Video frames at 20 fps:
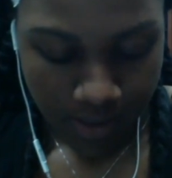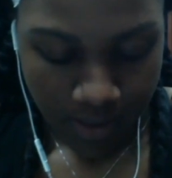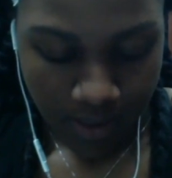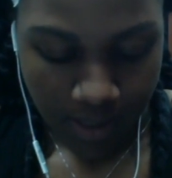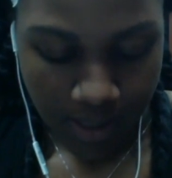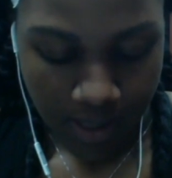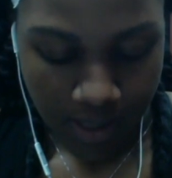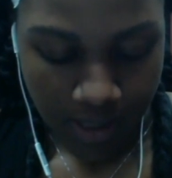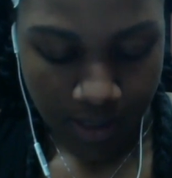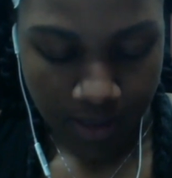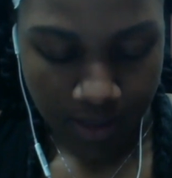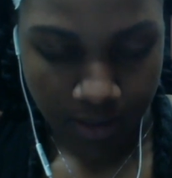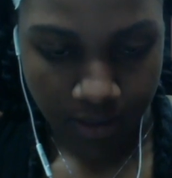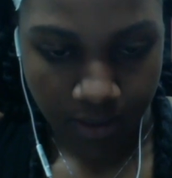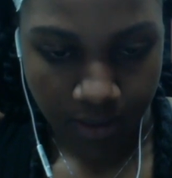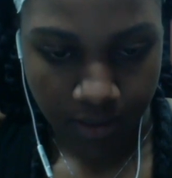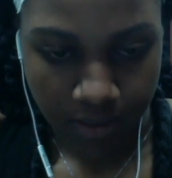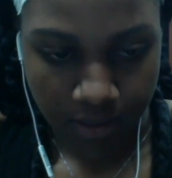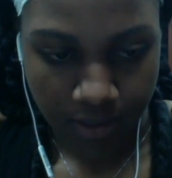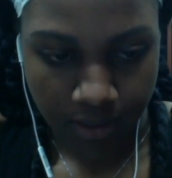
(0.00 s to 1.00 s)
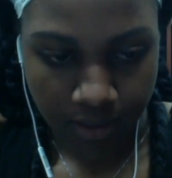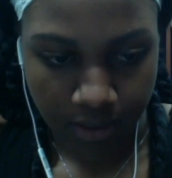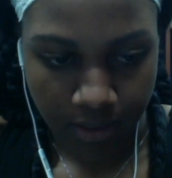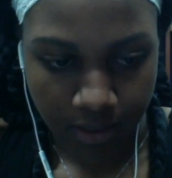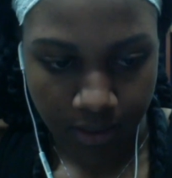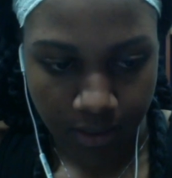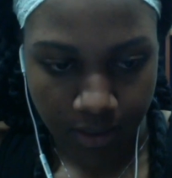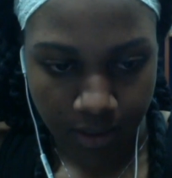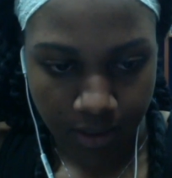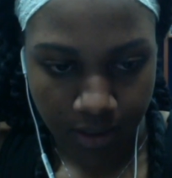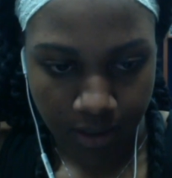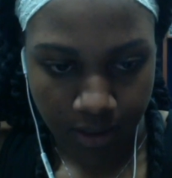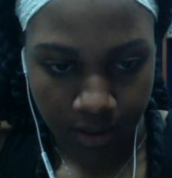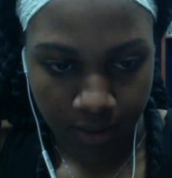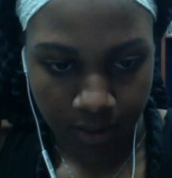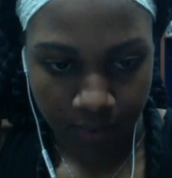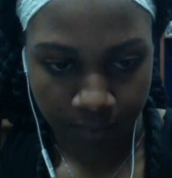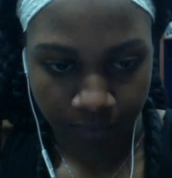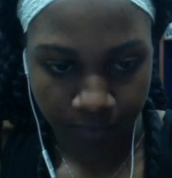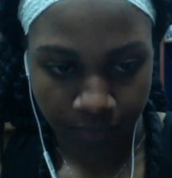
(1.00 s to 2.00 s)
and
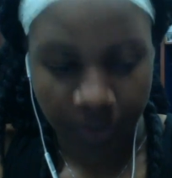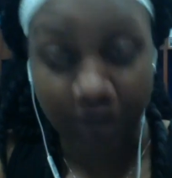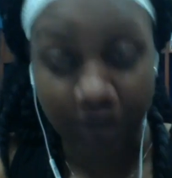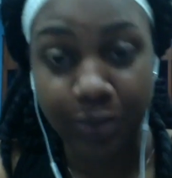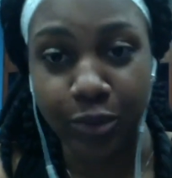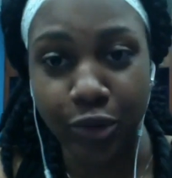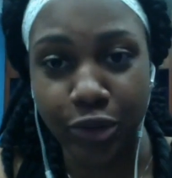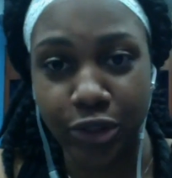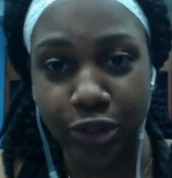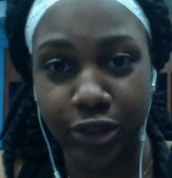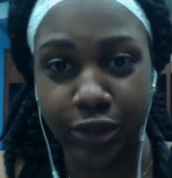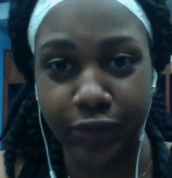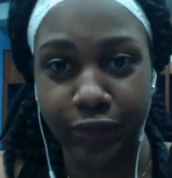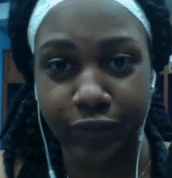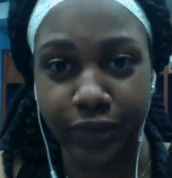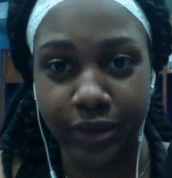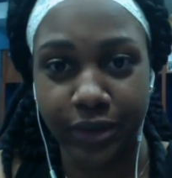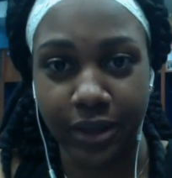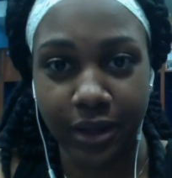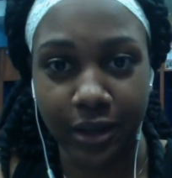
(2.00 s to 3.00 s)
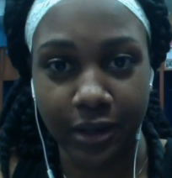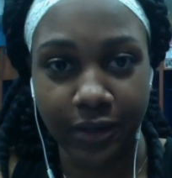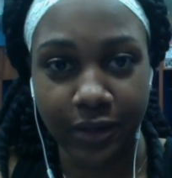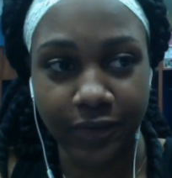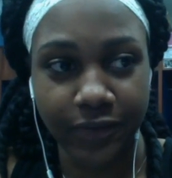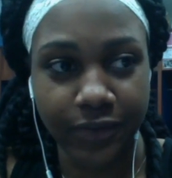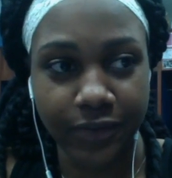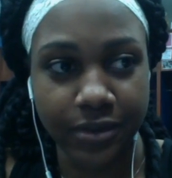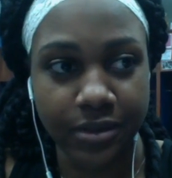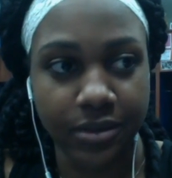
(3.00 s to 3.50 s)
the emotion of love